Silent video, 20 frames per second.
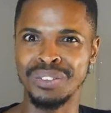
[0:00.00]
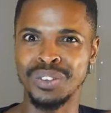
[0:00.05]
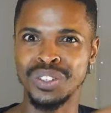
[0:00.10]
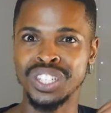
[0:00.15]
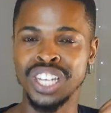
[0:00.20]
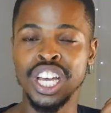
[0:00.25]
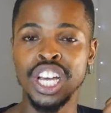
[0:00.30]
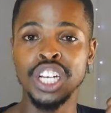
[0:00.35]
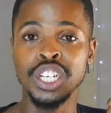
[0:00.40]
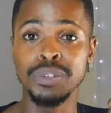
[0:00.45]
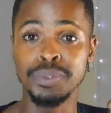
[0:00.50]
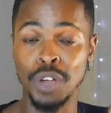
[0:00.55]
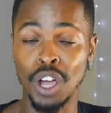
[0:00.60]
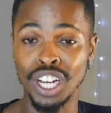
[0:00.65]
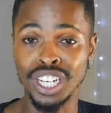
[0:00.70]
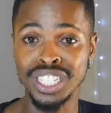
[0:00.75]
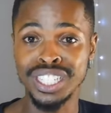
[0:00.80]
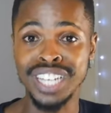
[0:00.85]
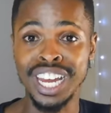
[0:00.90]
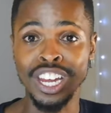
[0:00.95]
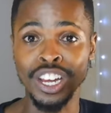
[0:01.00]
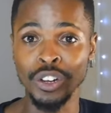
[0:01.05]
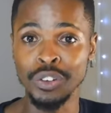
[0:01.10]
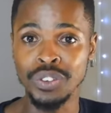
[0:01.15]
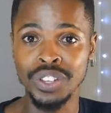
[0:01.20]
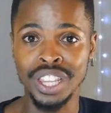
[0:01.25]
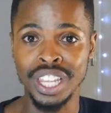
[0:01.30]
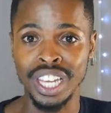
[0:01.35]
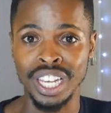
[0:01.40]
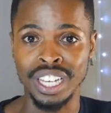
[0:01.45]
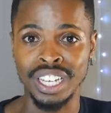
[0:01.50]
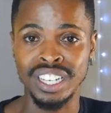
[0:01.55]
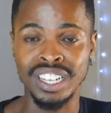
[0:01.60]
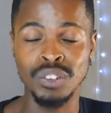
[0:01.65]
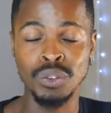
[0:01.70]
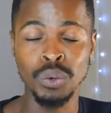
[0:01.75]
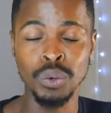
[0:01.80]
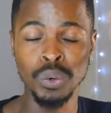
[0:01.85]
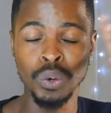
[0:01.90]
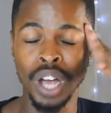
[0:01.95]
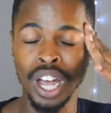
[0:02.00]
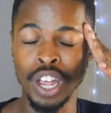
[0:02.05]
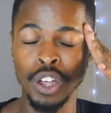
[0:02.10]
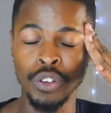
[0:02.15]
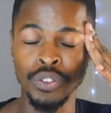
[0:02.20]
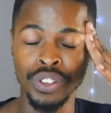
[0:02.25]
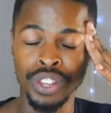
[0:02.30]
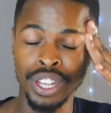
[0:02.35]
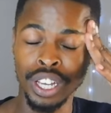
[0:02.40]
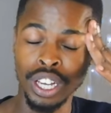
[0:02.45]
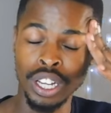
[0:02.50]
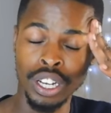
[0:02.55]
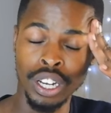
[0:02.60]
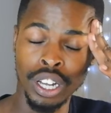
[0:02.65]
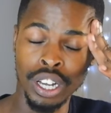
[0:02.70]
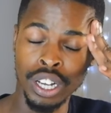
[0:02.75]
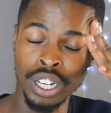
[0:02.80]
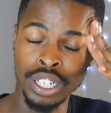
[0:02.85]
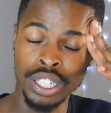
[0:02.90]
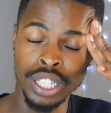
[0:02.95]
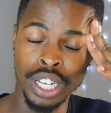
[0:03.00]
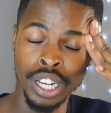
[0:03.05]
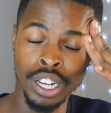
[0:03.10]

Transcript: Because to be honest, I overthink. Ooh, I overthink a lot.